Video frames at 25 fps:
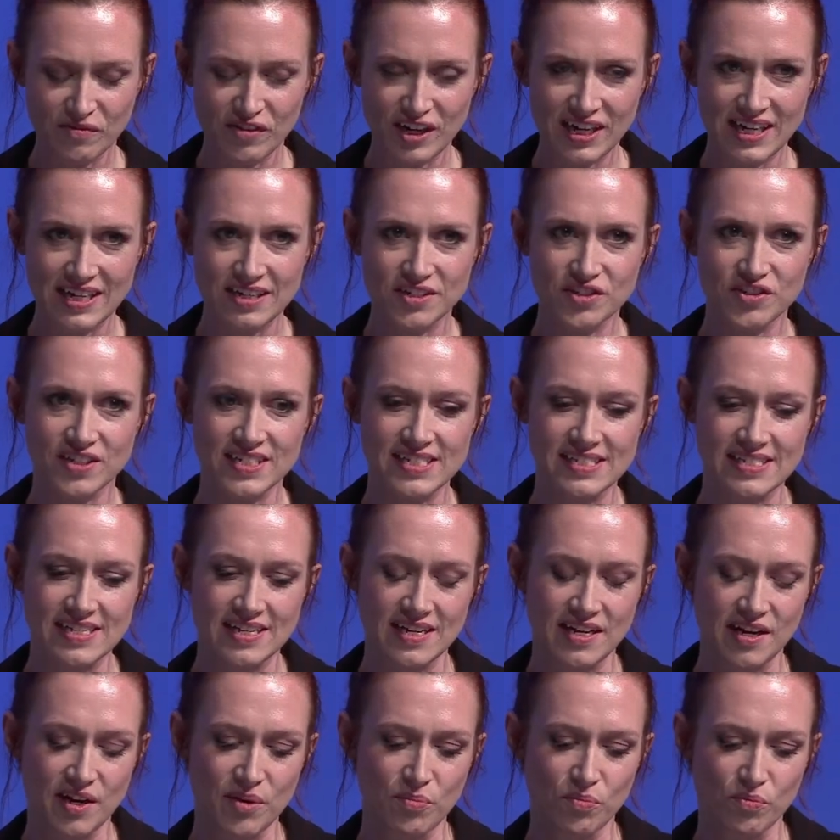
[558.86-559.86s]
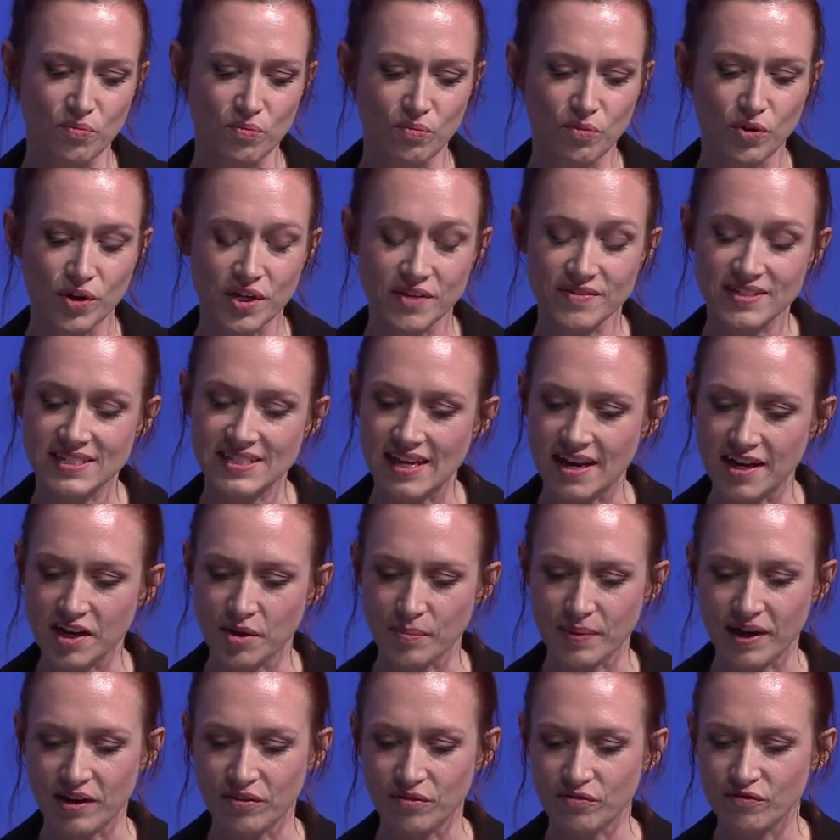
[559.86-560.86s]
really interested in what you're saying
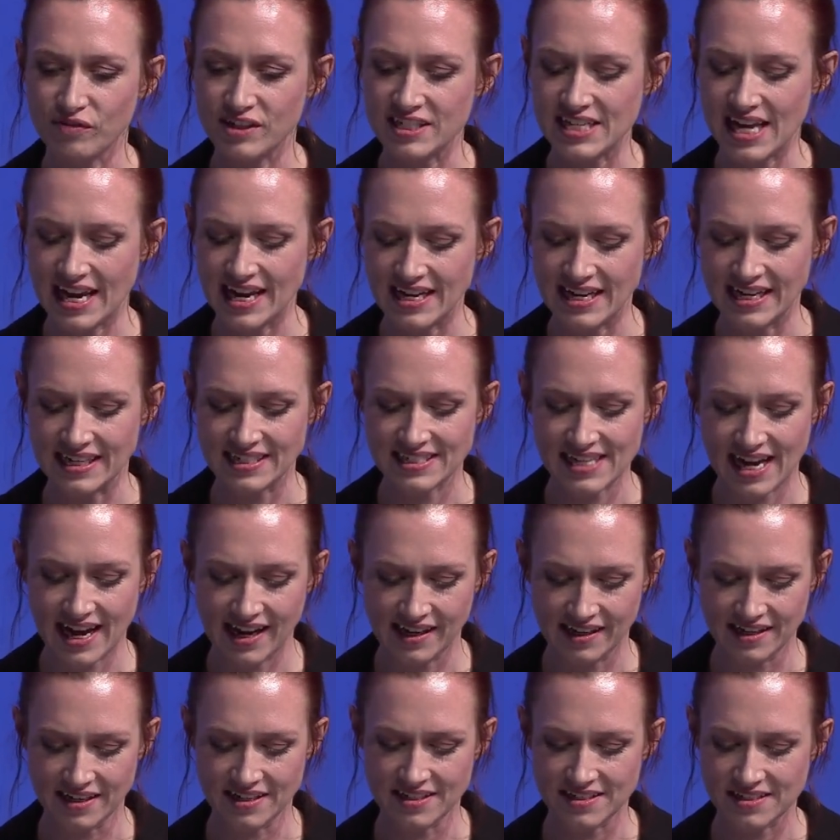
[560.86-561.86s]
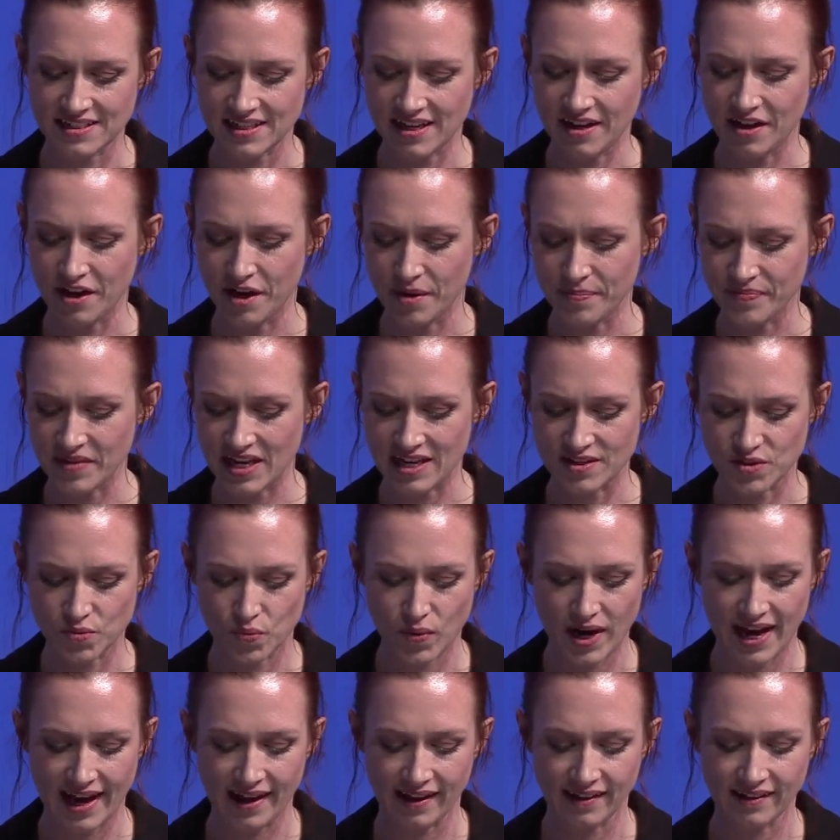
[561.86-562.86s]
about retaining talent as
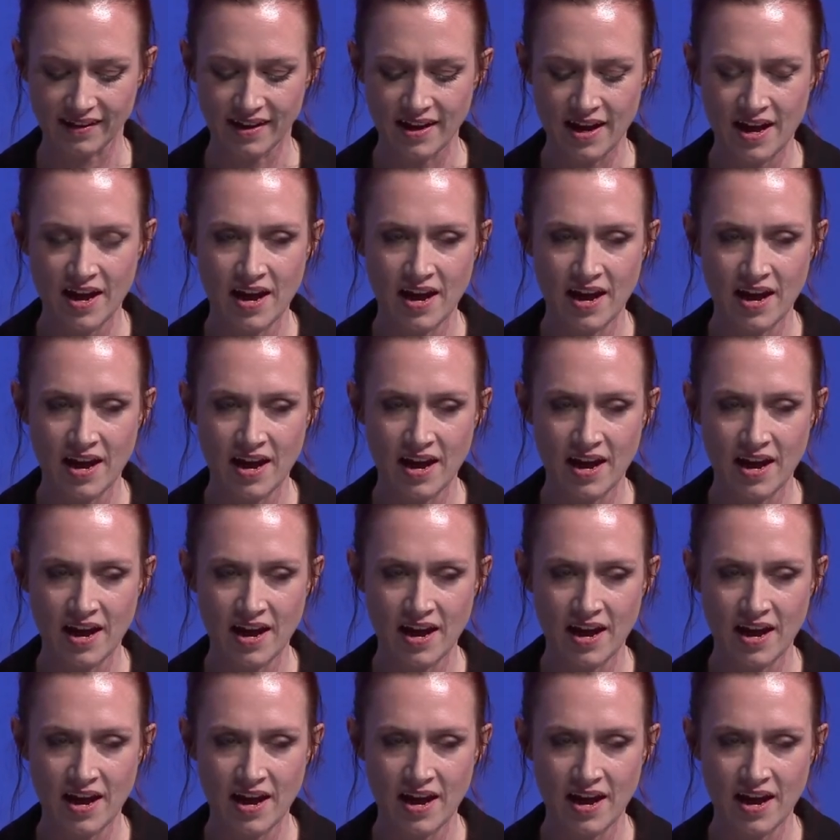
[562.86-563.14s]
well.